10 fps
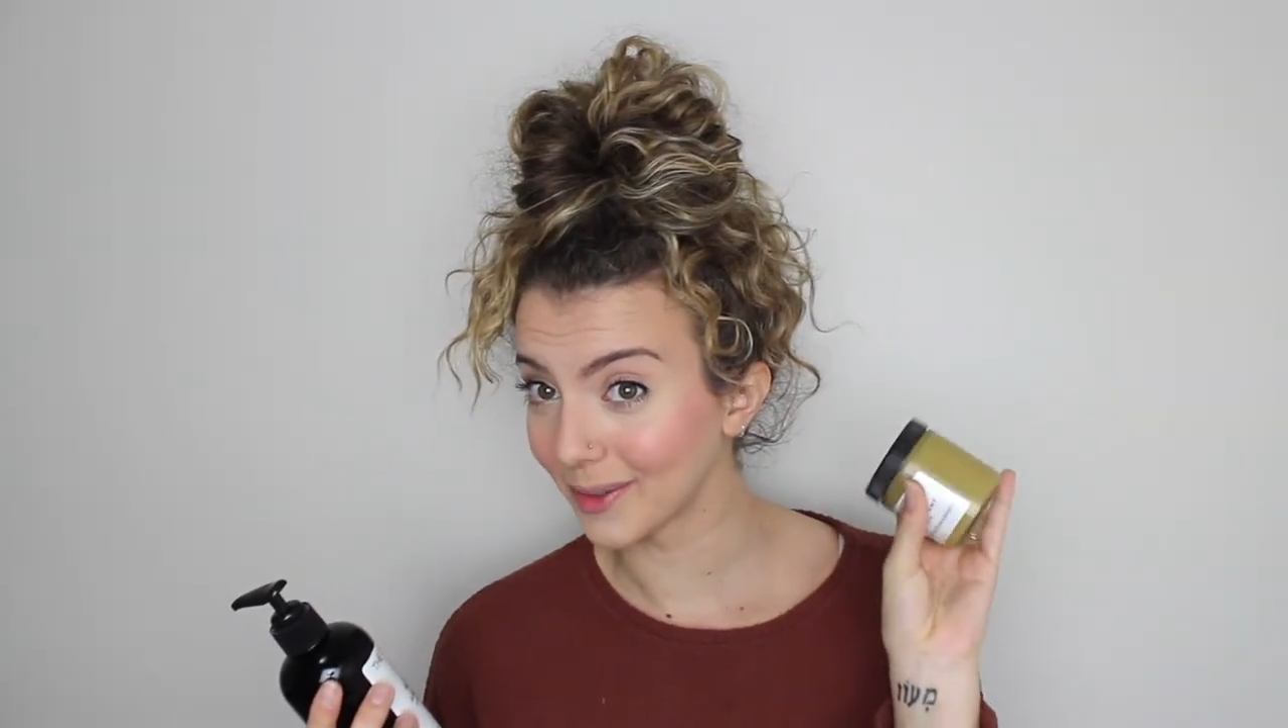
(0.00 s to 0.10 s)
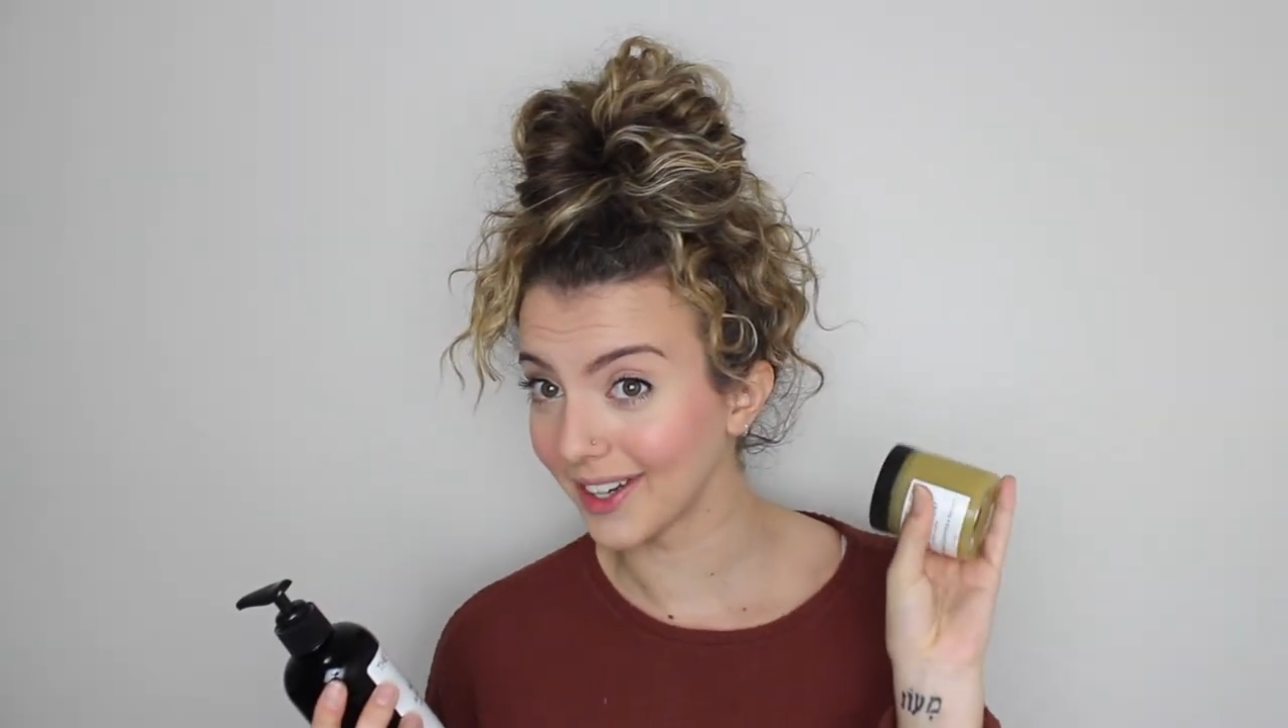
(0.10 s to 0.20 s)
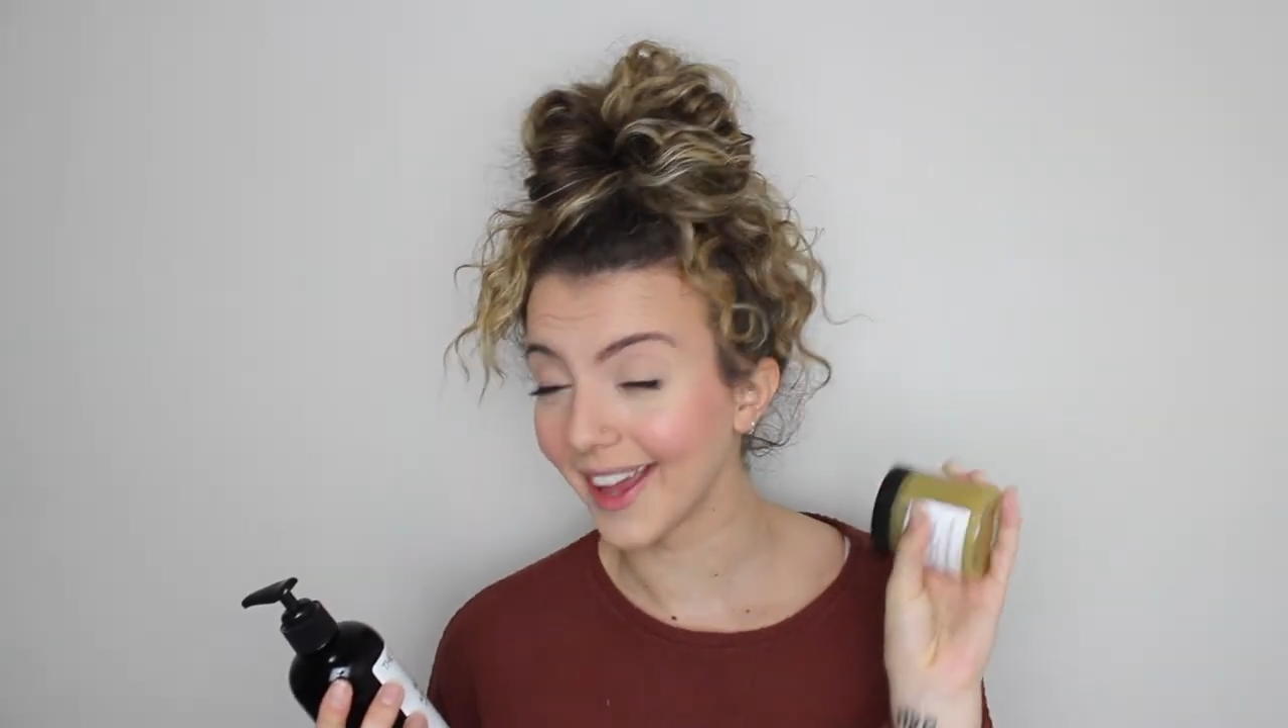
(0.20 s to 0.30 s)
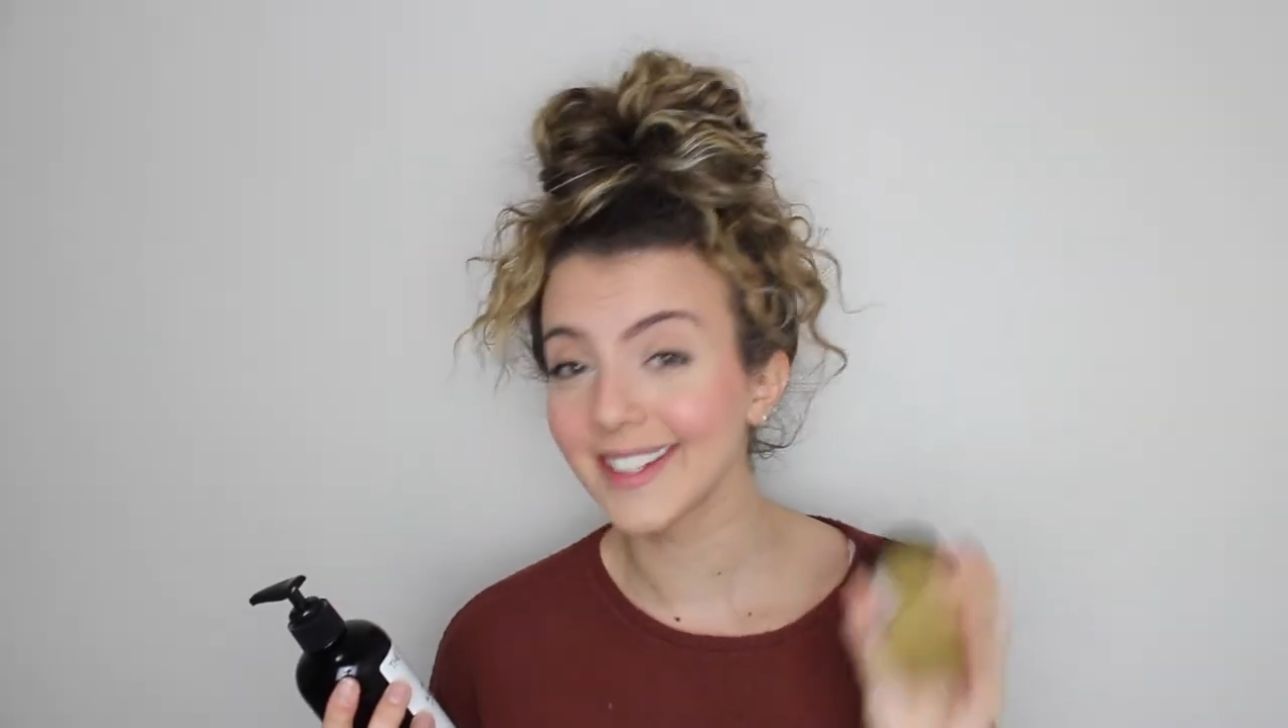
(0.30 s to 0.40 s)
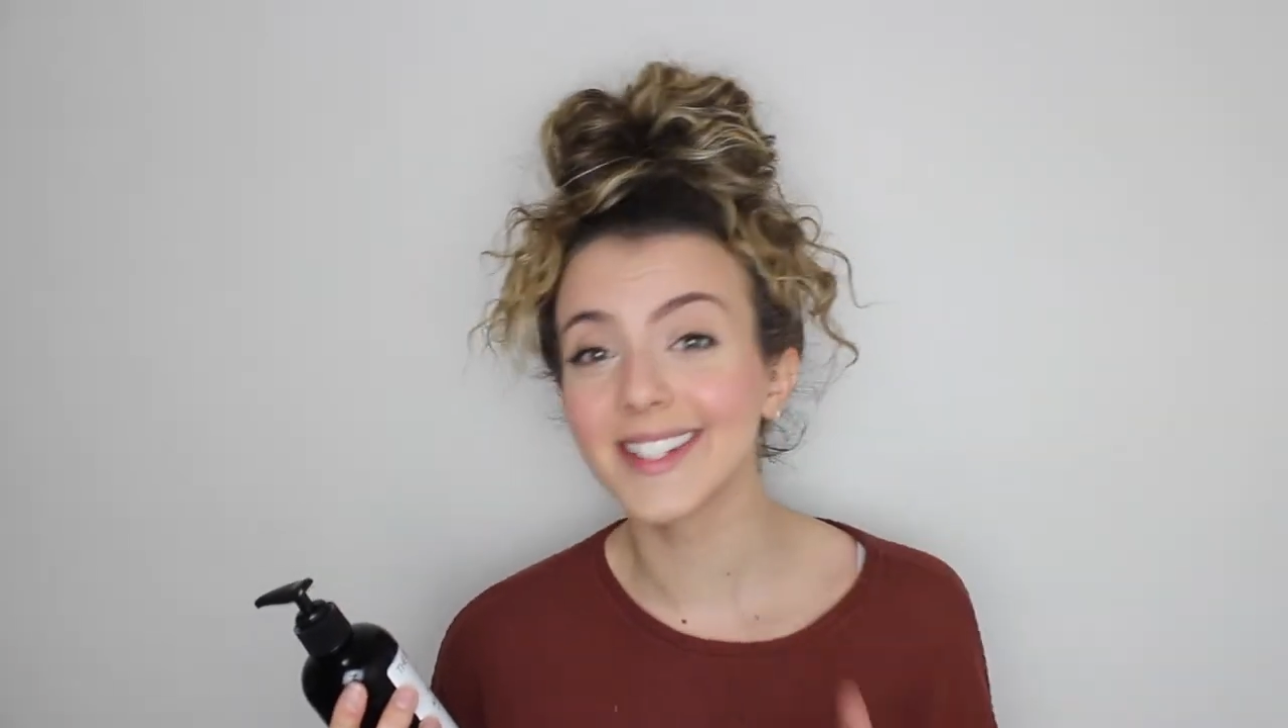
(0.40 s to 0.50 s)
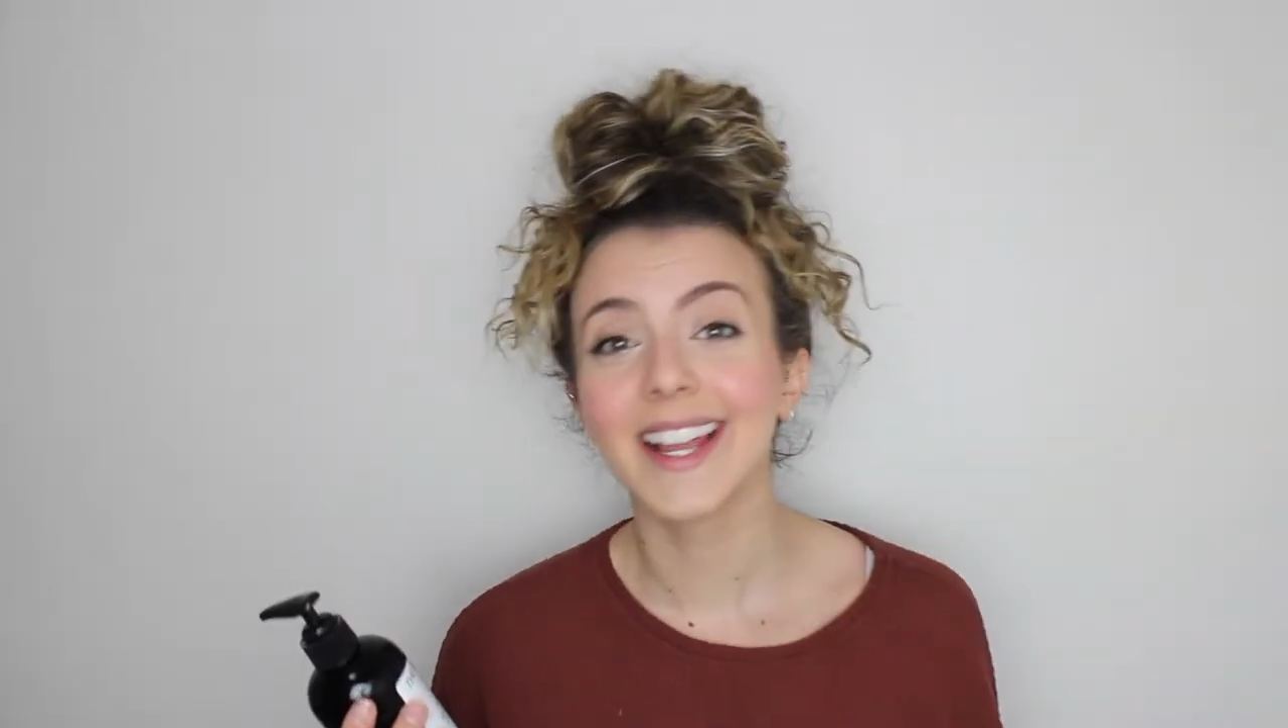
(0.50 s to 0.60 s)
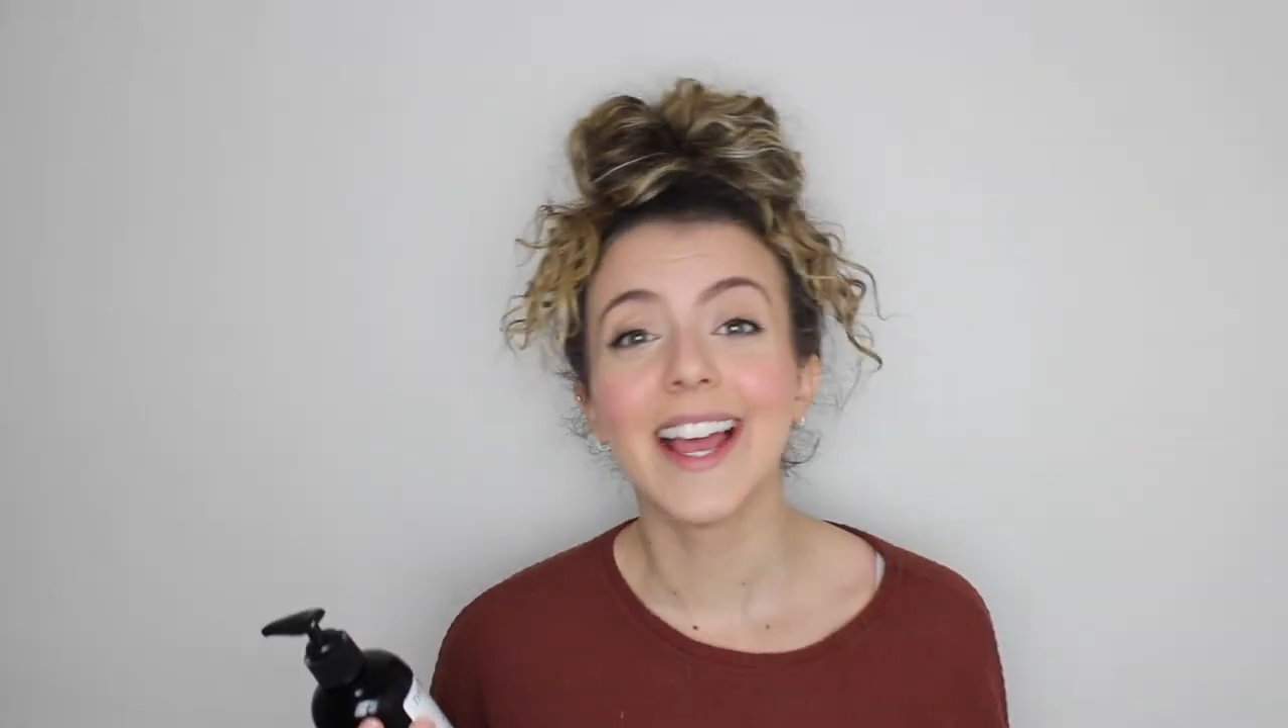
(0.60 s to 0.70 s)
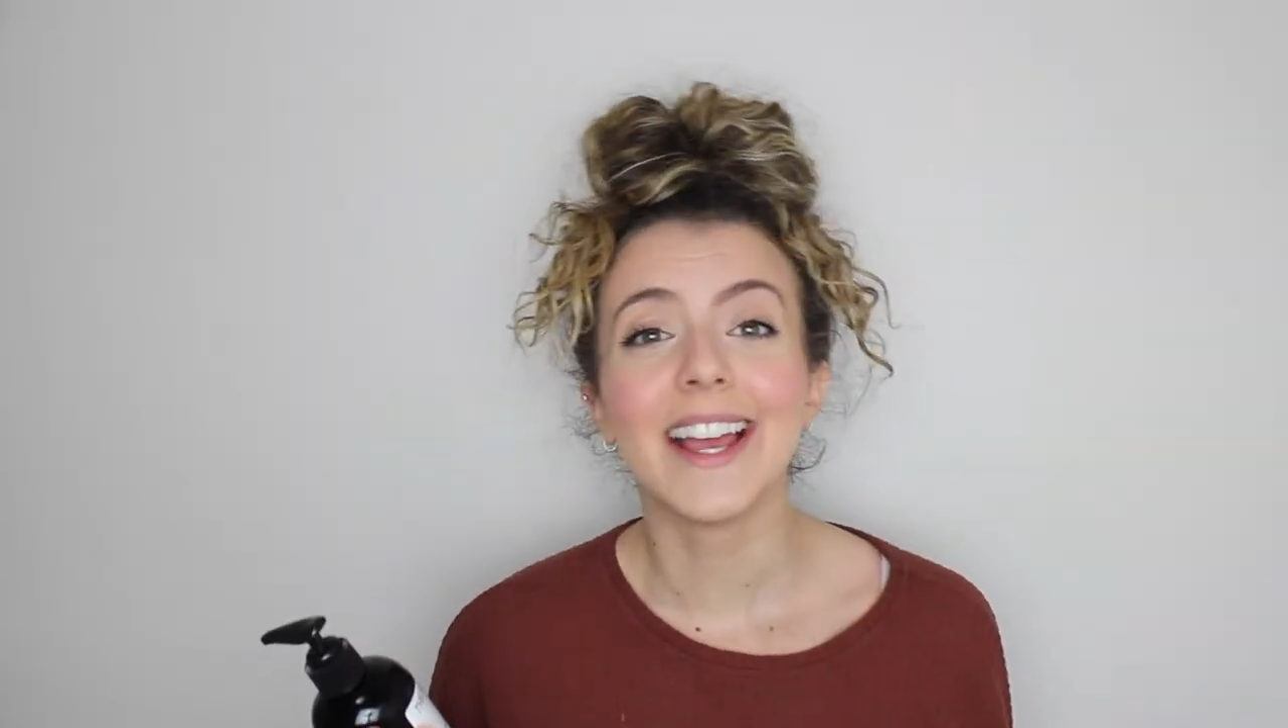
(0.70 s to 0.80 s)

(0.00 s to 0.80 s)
one next,